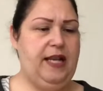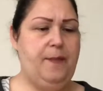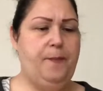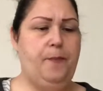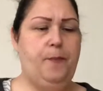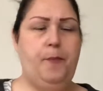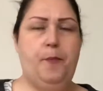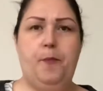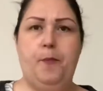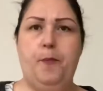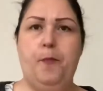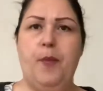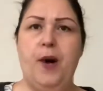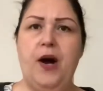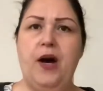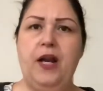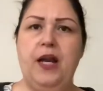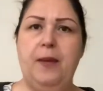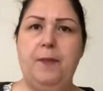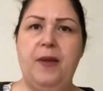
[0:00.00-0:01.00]
a
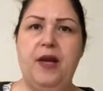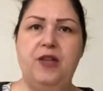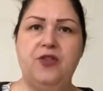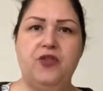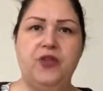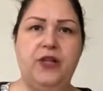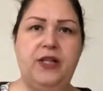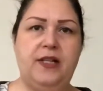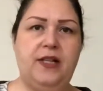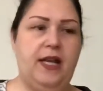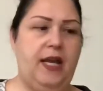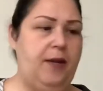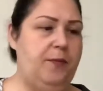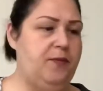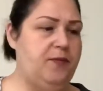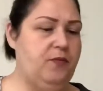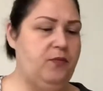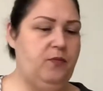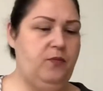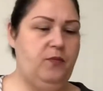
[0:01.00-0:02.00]
body measuring tape.
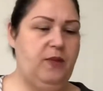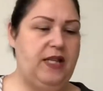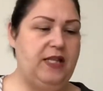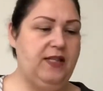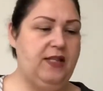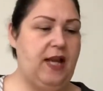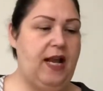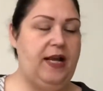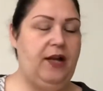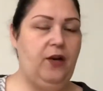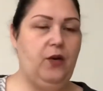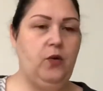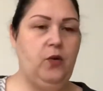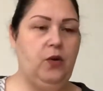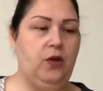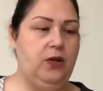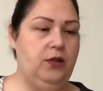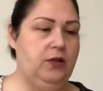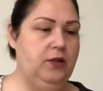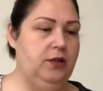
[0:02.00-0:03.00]
That's kind of
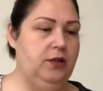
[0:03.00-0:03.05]
cool.